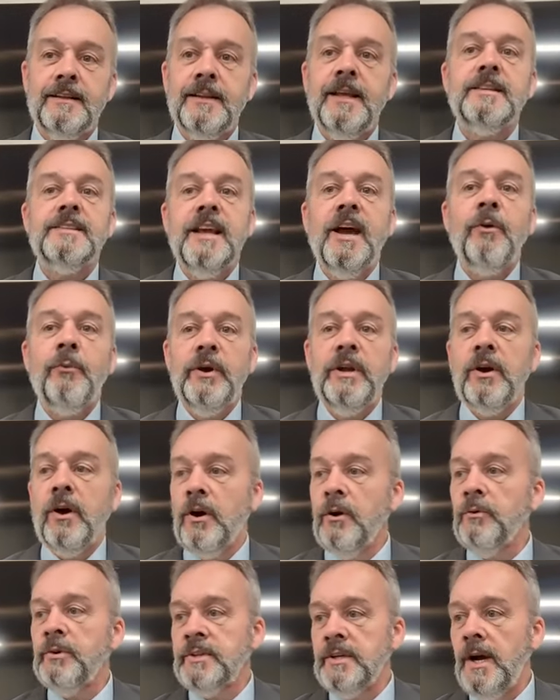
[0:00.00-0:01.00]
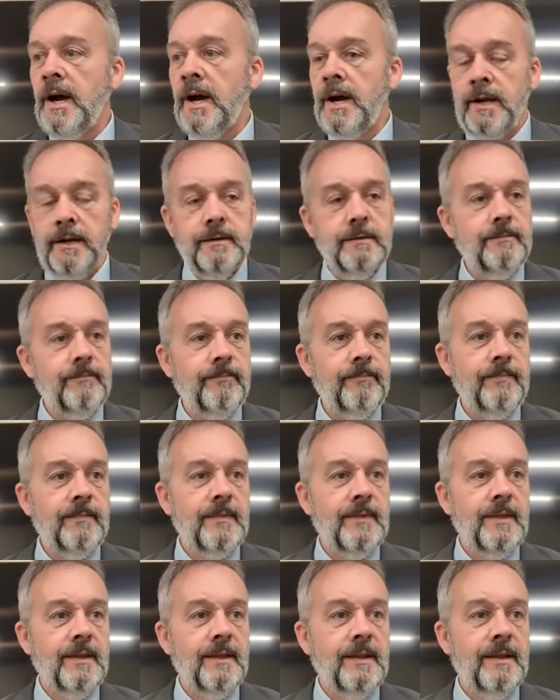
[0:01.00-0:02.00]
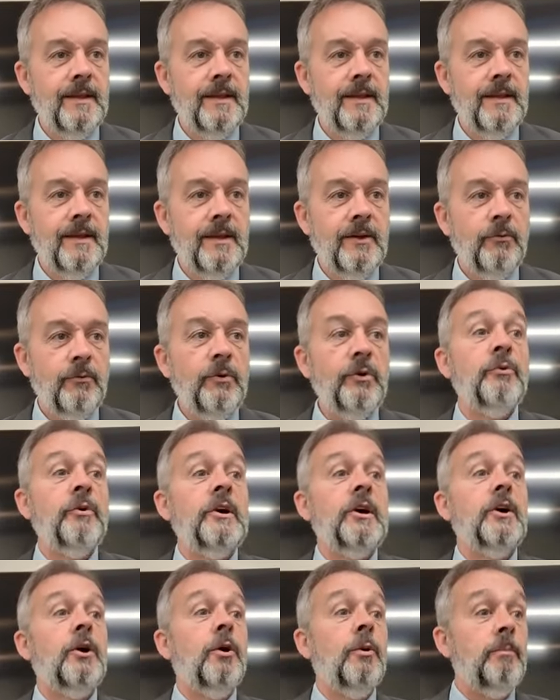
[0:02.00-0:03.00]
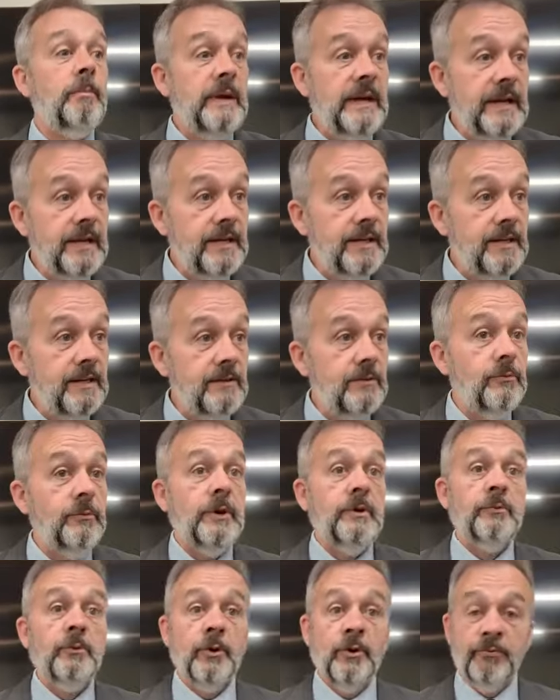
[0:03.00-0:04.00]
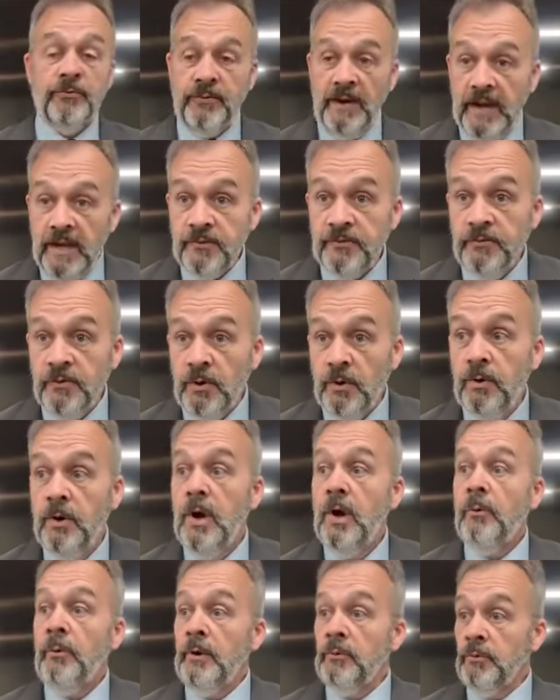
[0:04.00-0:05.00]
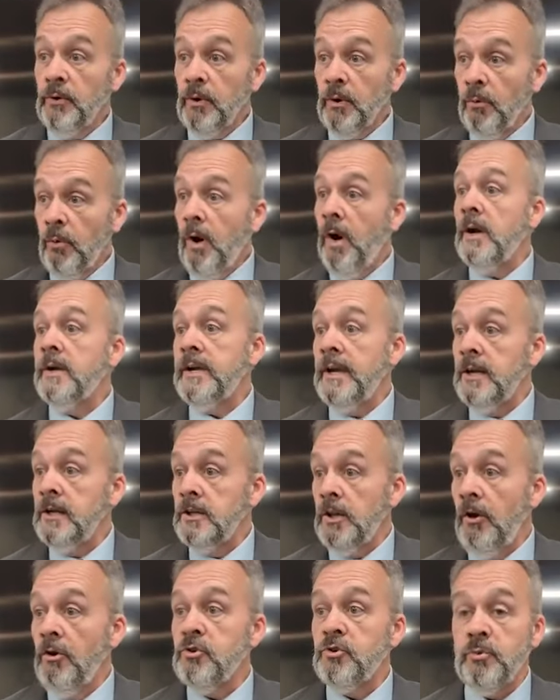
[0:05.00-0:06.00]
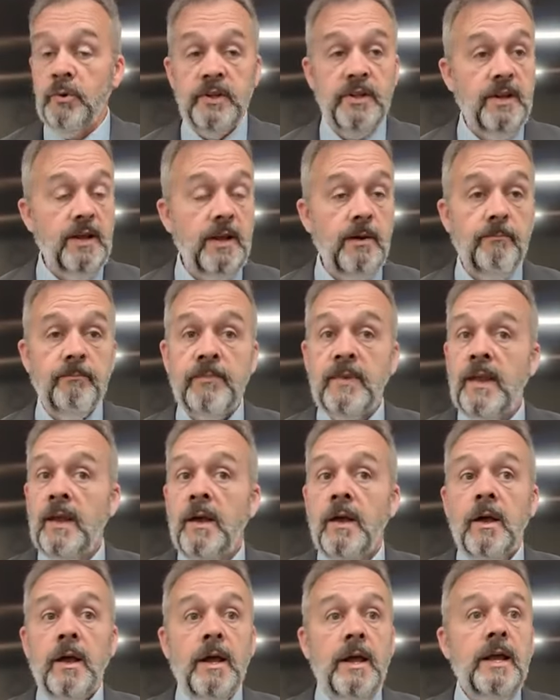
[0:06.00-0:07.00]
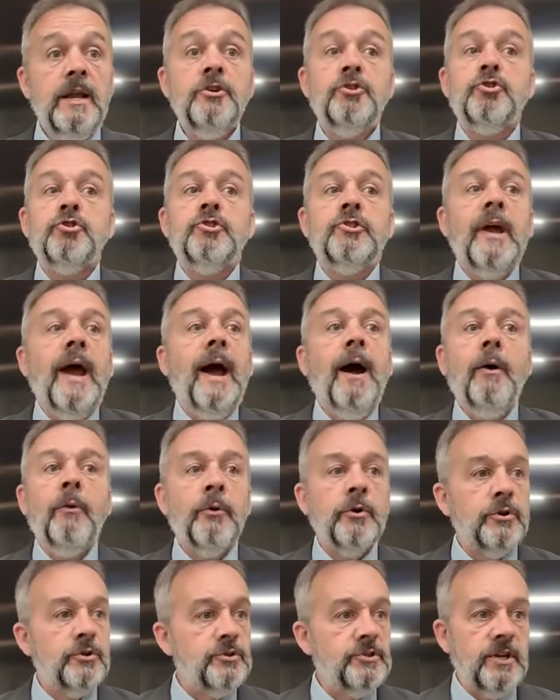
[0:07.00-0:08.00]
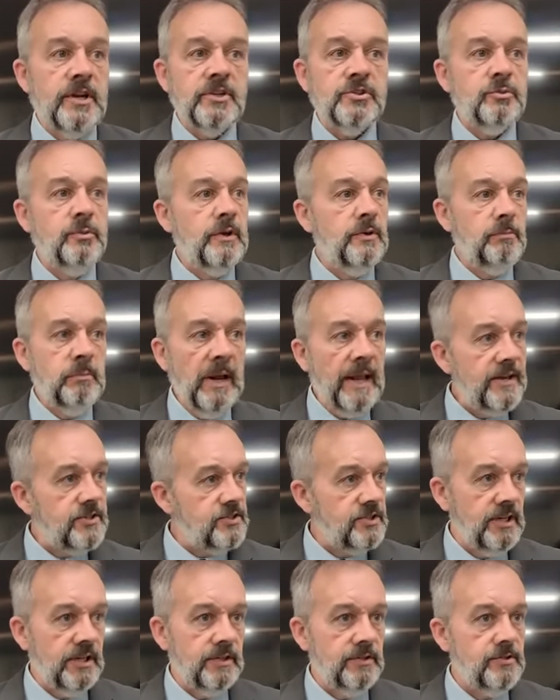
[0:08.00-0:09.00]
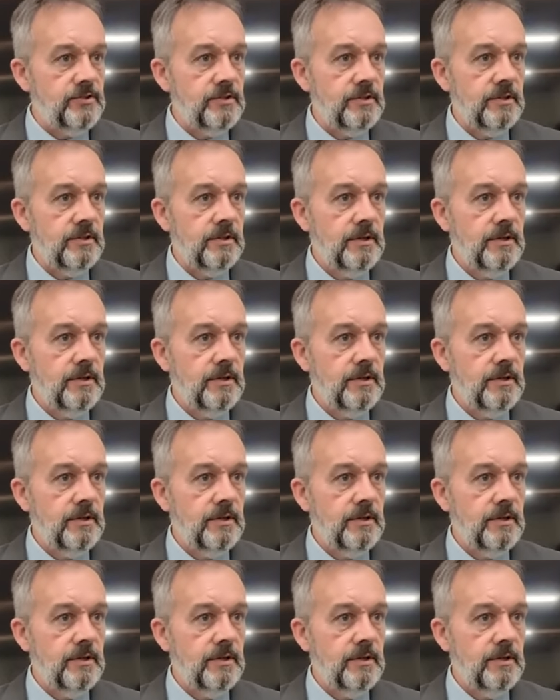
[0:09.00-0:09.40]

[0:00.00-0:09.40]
That's how we are with God when we're obedient, when we're faithful, when we're walking close with Him, He showers us with blessings.